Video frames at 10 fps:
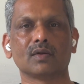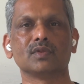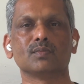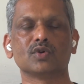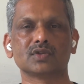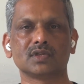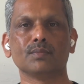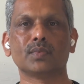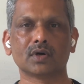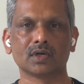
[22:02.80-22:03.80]
of the most
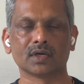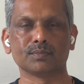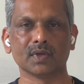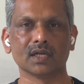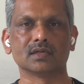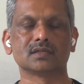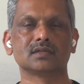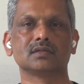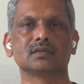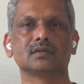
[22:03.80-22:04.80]
important pillars
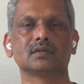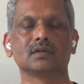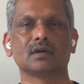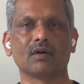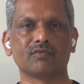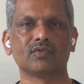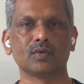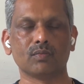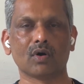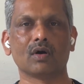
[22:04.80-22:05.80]
of
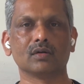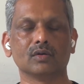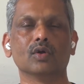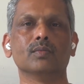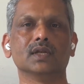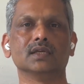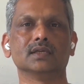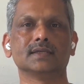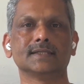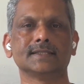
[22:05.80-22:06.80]
football globally,
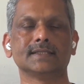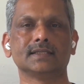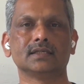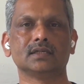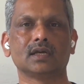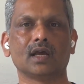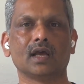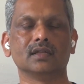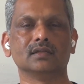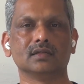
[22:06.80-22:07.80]

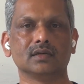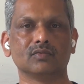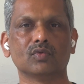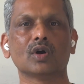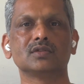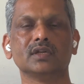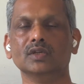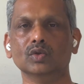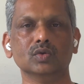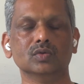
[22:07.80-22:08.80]
and what they
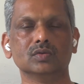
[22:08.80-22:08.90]
do